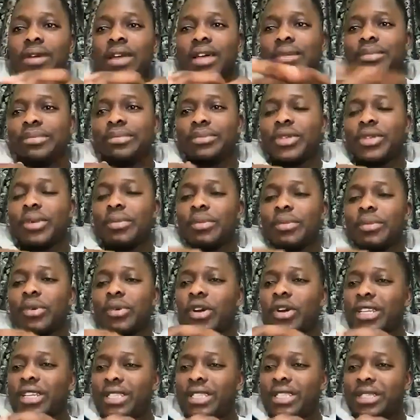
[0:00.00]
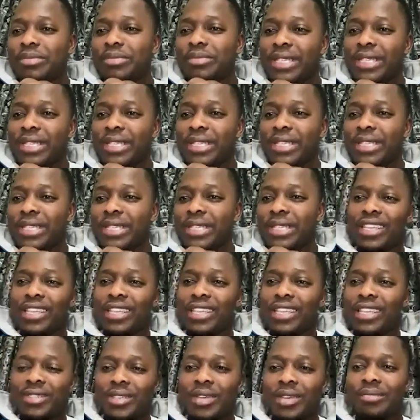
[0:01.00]
some call it mistakes,
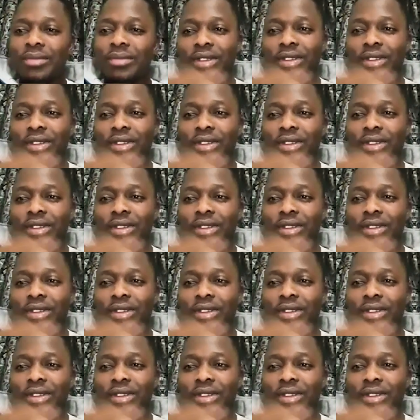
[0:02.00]
some no.